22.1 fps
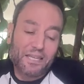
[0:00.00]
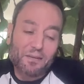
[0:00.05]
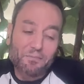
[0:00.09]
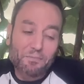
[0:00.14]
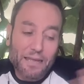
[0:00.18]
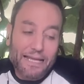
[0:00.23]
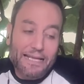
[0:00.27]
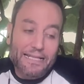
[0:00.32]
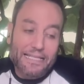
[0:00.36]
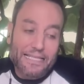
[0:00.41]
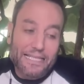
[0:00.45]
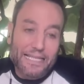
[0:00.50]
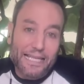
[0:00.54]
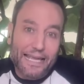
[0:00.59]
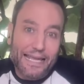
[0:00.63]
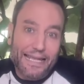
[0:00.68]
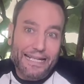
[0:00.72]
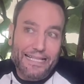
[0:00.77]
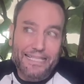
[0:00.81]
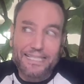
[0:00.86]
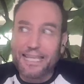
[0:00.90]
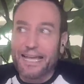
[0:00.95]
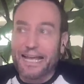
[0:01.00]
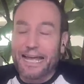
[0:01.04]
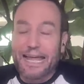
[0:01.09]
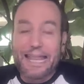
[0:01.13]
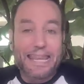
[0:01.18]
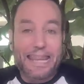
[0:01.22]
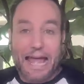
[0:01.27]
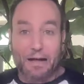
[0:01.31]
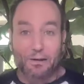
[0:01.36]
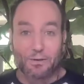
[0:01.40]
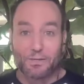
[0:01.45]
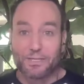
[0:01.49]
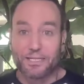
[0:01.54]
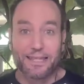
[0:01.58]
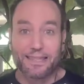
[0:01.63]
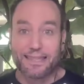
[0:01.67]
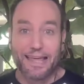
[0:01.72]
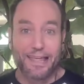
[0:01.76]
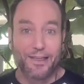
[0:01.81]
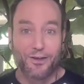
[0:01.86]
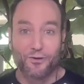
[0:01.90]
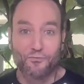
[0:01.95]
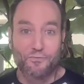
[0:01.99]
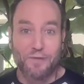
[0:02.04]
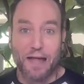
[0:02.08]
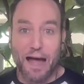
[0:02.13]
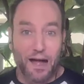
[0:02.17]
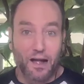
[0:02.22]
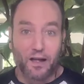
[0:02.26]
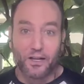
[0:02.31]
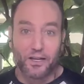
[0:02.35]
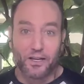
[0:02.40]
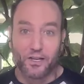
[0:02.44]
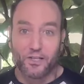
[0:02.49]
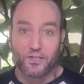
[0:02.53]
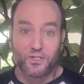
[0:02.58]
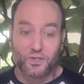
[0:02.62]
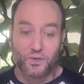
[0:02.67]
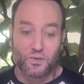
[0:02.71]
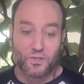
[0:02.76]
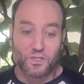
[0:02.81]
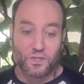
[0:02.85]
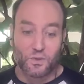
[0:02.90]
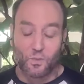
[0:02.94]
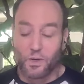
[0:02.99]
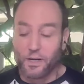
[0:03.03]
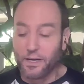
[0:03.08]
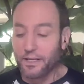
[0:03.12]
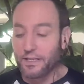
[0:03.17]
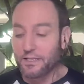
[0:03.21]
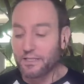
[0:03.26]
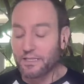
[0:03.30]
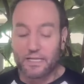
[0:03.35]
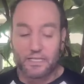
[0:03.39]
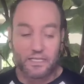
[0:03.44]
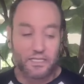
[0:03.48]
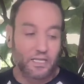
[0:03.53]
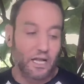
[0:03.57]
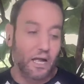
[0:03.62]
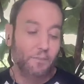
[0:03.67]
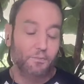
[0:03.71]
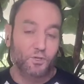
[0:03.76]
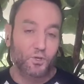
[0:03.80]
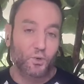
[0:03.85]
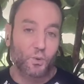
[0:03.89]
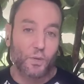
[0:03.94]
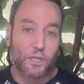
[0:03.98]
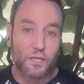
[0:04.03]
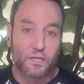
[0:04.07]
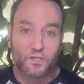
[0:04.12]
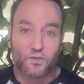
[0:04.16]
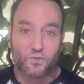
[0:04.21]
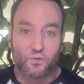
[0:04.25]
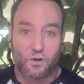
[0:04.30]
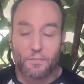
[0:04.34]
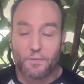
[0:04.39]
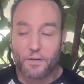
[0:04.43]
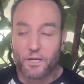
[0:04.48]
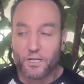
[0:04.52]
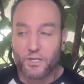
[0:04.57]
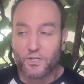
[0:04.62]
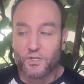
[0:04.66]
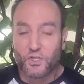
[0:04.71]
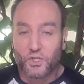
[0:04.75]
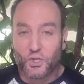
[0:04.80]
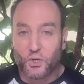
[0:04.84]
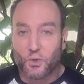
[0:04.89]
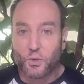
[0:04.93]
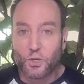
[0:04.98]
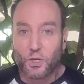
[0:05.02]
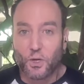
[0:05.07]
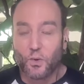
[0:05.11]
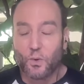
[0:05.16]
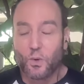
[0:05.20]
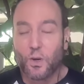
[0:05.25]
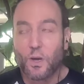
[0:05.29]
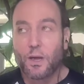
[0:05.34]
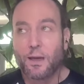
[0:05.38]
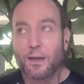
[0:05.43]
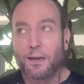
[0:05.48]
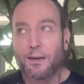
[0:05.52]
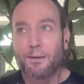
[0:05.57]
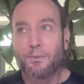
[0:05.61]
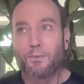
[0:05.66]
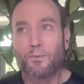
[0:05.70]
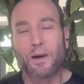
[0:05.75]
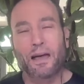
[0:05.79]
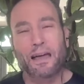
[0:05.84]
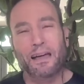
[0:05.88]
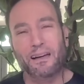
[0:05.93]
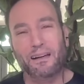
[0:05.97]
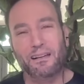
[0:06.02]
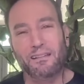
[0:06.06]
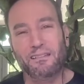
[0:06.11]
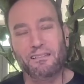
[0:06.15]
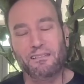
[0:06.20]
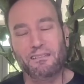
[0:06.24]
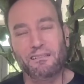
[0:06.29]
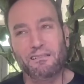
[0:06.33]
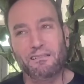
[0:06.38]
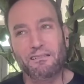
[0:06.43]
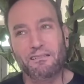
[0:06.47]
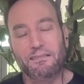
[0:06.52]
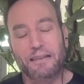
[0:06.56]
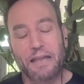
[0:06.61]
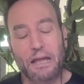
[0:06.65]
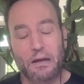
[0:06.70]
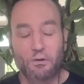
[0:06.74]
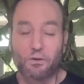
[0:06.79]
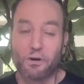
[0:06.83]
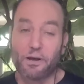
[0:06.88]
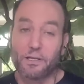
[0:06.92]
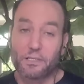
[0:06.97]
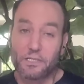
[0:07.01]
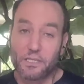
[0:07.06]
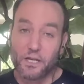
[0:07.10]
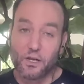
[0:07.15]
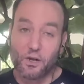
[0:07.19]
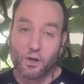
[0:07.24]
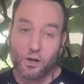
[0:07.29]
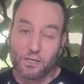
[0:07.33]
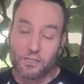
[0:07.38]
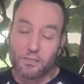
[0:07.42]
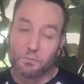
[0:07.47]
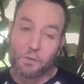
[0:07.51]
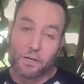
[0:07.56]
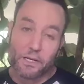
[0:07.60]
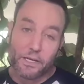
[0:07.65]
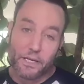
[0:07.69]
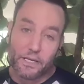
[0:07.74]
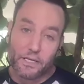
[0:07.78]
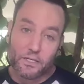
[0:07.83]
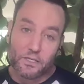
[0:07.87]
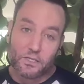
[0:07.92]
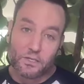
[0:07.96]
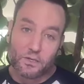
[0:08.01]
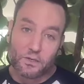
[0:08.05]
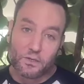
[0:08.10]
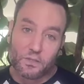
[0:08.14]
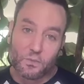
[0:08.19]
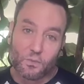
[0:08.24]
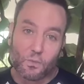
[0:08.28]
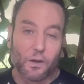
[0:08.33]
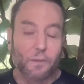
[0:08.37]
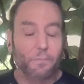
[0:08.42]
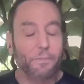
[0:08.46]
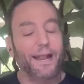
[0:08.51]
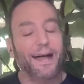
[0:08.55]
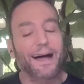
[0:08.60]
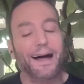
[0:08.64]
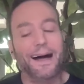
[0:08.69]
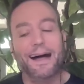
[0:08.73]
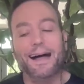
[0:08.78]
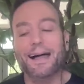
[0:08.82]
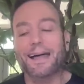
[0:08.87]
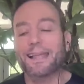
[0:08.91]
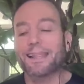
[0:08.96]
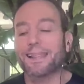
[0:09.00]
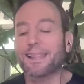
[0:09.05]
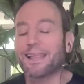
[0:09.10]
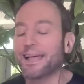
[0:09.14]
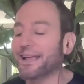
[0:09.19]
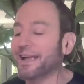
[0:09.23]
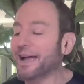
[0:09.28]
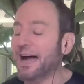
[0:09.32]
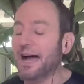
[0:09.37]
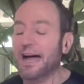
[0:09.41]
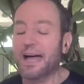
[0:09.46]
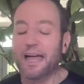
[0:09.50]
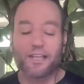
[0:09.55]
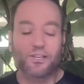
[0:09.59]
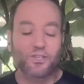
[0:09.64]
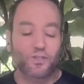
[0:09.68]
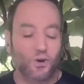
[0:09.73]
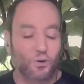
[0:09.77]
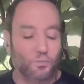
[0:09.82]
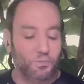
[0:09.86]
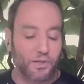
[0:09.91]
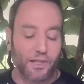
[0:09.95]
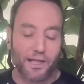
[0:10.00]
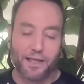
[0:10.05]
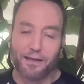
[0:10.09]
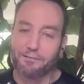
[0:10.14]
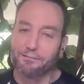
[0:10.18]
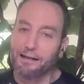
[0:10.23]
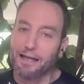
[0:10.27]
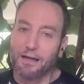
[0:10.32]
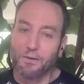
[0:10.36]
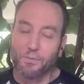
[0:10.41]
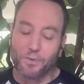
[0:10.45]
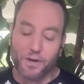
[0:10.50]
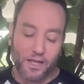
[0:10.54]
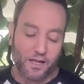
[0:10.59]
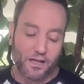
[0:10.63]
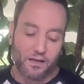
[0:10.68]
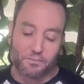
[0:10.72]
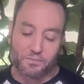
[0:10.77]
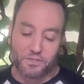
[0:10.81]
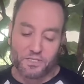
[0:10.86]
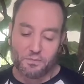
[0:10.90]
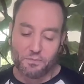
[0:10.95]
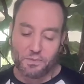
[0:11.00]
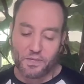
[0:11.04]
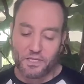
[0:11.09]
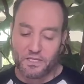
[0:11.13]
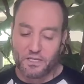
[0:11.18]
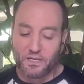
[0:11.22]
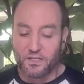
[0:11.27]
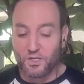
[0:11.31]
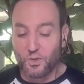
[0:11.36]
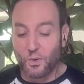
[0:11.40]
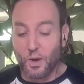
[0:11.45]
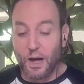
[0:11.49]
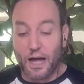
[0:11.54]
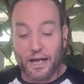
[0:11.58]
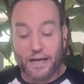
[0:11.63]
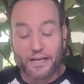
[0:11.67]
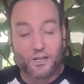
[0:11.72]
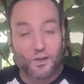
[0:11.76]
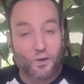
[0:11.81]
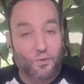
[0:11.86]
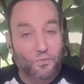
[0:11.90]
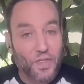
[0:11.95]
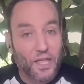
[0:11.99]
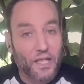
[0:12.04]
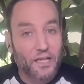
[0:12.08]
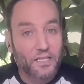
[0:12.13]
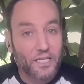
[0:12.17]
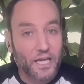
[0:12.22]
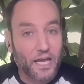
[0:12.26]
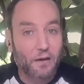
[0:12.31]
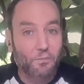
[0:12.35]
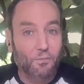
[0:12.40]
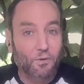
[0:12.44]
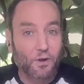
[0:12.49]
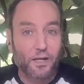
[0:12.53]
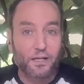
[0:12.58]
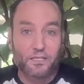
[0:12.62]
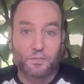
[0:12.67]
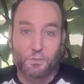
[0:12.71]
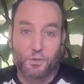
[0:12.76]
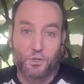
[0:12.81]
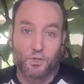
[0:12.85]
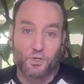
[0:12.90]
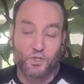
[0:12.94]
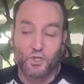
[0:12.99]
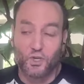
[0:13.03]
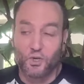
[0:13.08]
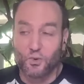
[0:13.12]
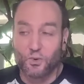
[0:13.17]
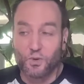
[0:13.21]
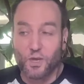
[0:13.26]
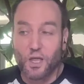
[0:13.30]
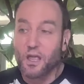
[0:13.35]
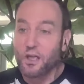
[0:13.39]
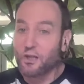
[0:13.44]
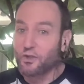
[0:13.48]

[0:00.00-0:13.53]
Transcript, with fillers: to me it's like it's like announcing that you're not going to sue someone it's like stop doing this or i'm going to sue you well now granted it costs money to sue someone but i like i don't play around when it comes to business so i don't think tamra has been sued